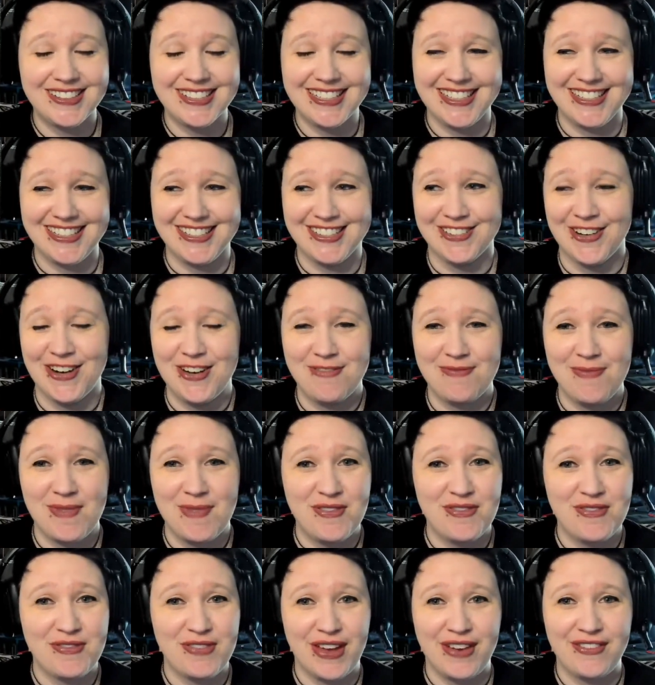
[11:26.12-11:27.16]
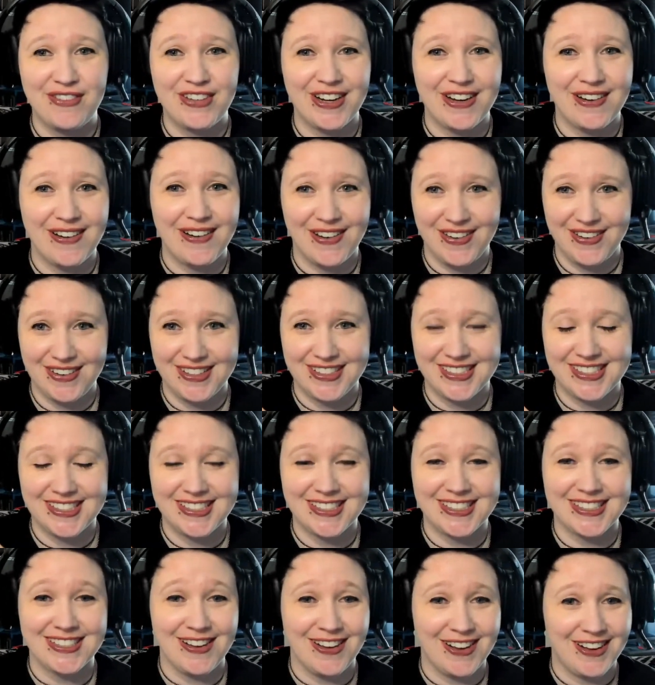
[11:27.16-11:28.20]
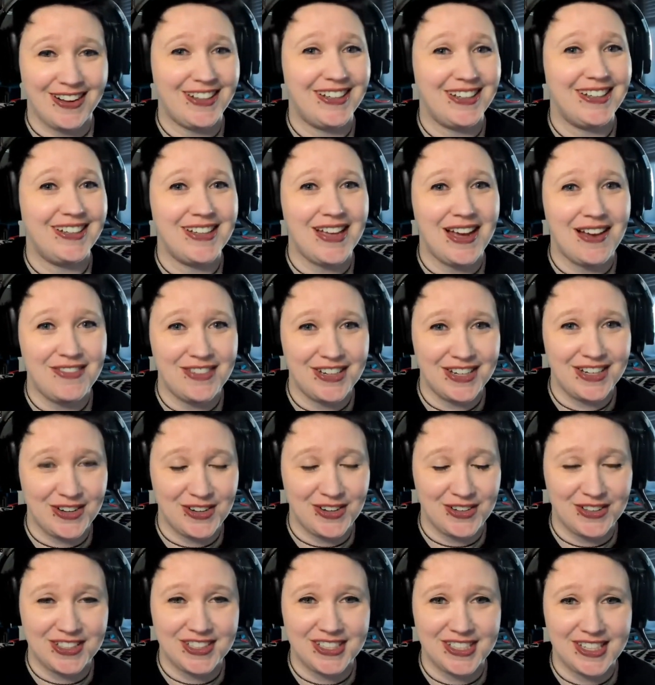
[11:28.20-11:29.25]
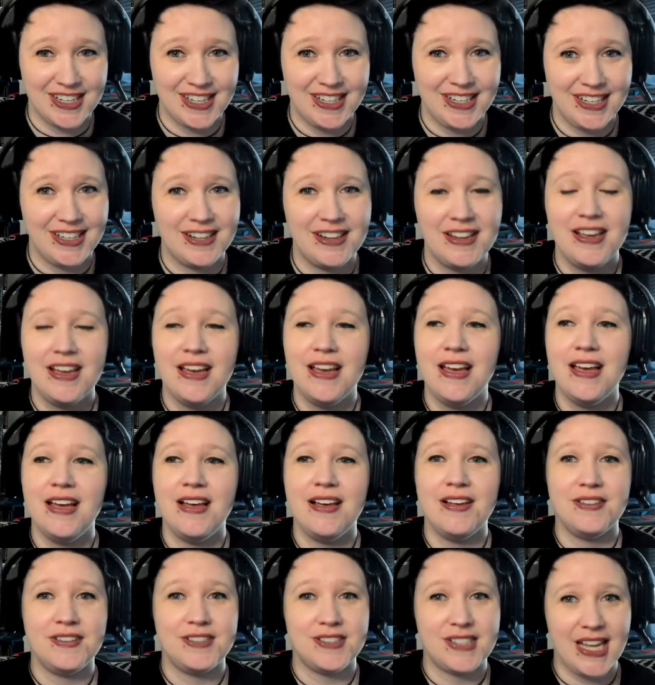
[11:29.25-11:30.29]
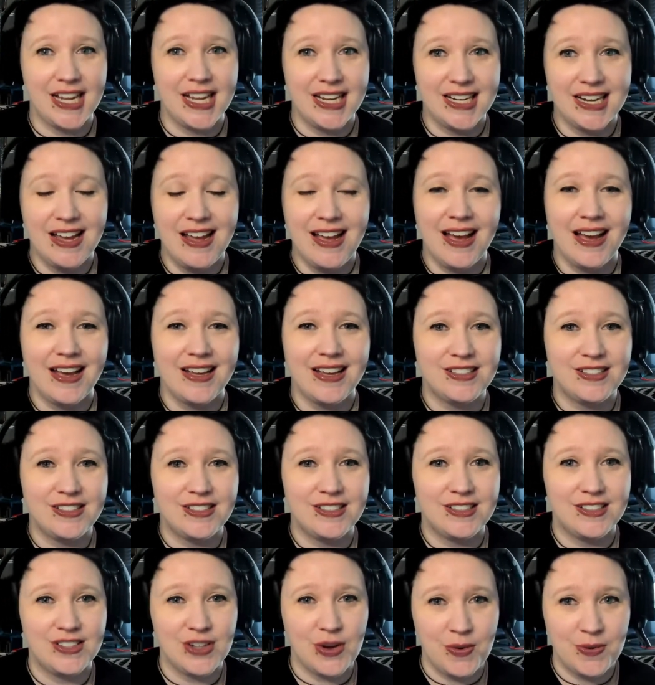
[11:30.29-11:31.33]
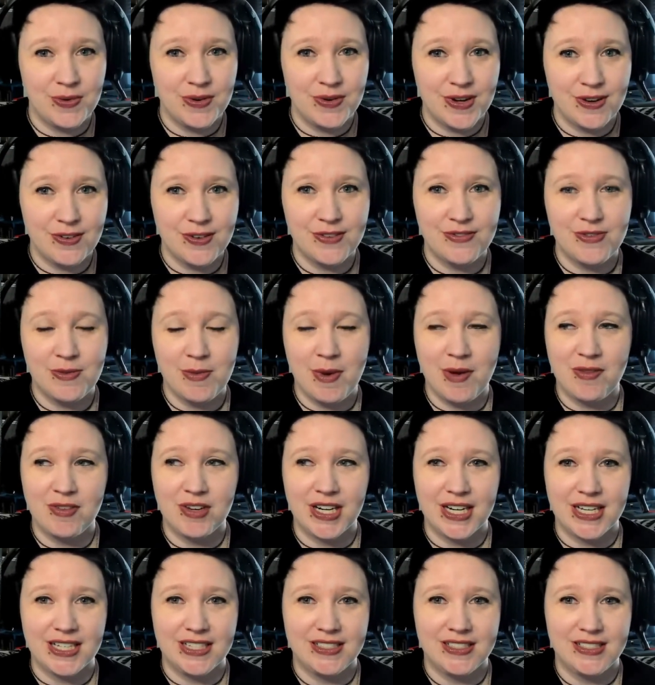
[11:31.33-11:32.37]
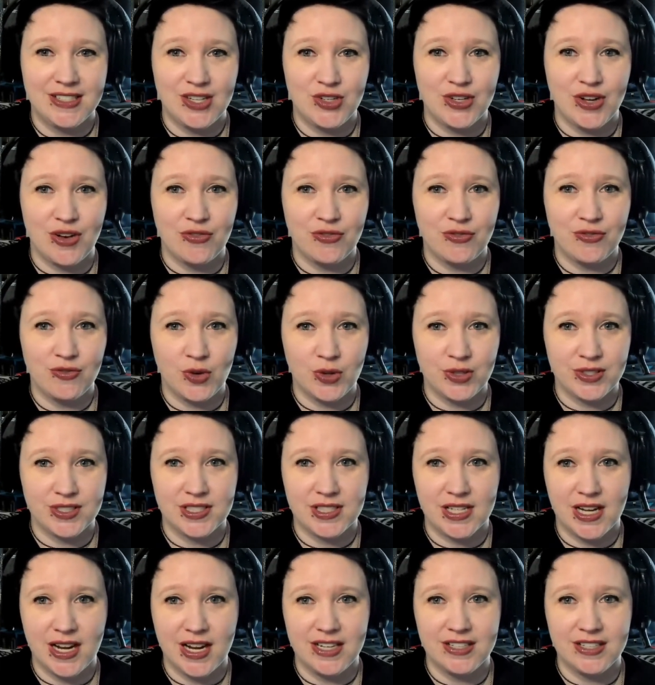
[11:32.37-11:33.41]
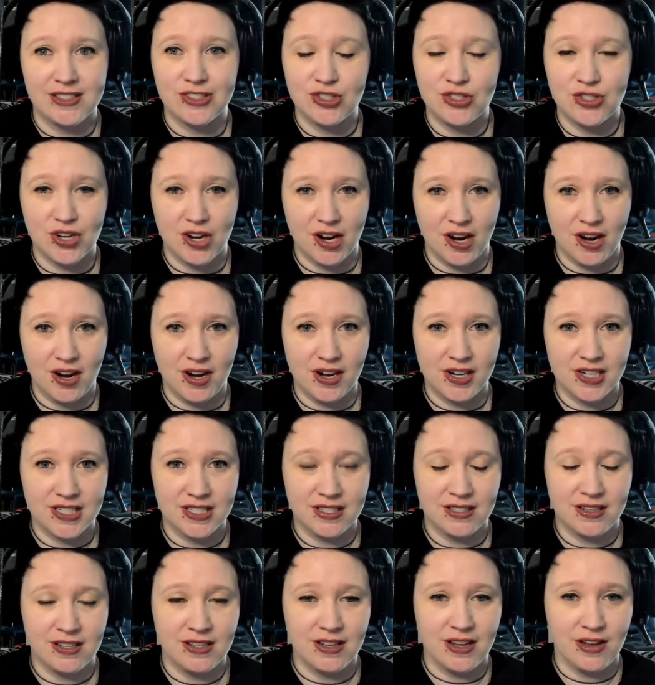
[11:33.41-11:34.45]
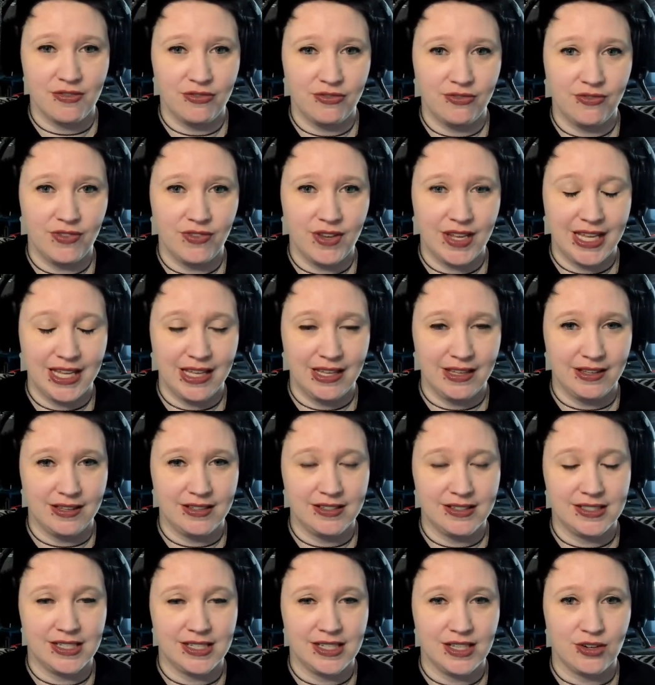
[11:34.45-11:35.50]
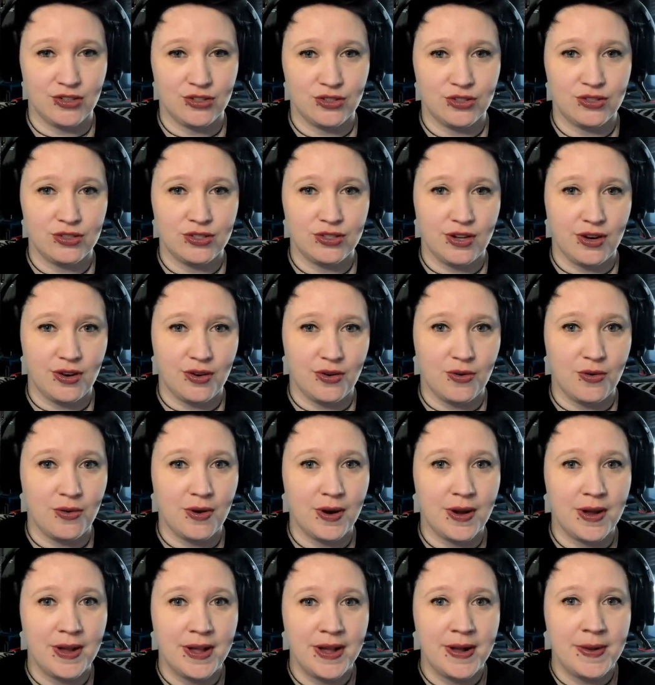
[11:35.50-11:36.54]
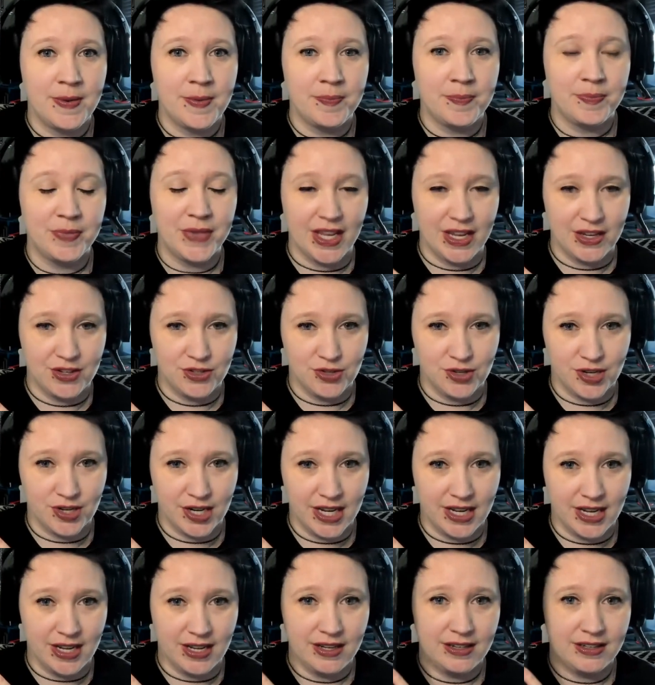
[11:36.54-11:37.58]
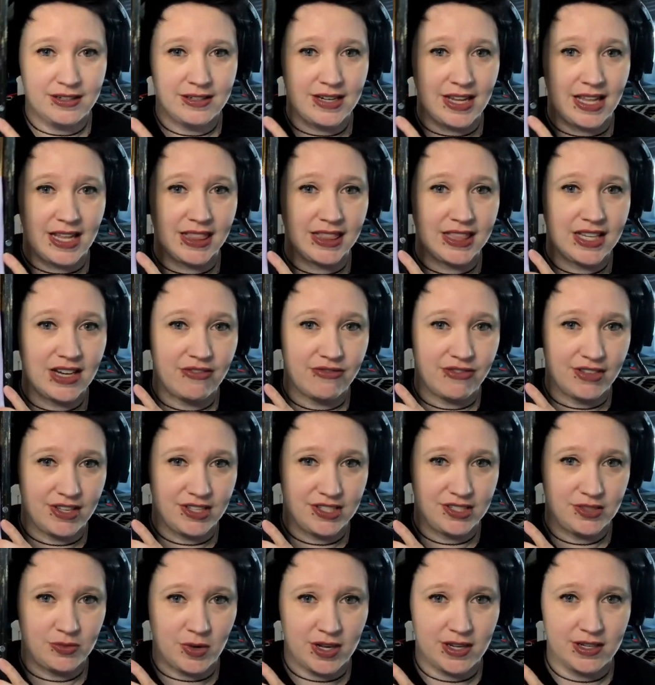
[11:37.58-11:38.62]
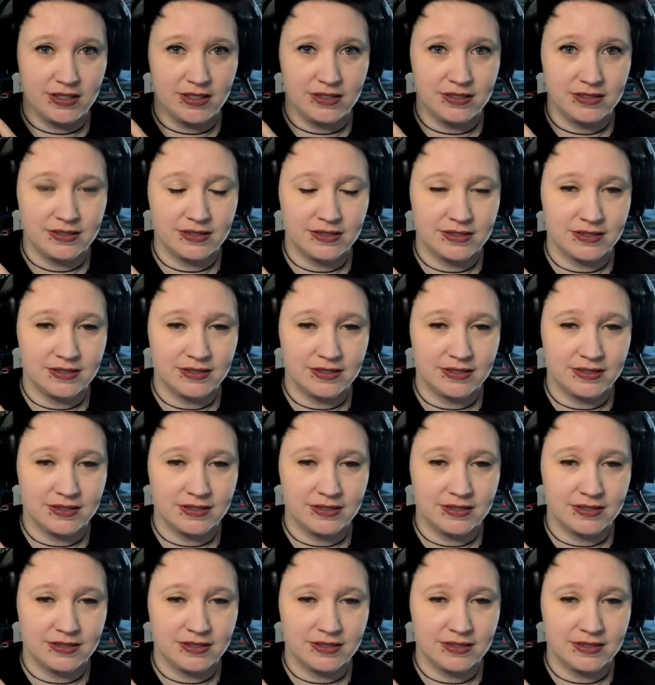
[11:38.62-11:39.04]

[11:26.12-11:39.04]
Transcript: He's one of my favorite artists on the Heaven and Earth Design site. I don't know if I'm ever going to stitch a full size chart of his. They're so intricate. I love this one.